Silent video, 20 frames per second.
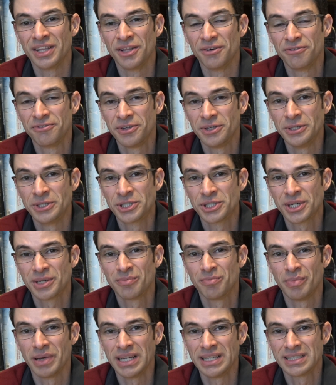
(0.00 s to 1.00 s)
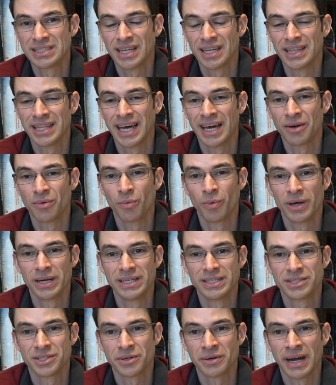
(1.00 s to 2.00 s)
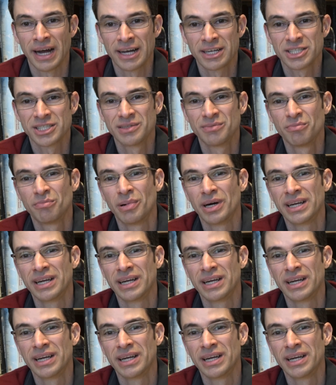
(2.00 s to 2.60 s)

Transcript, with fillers: the future based on that one interaction,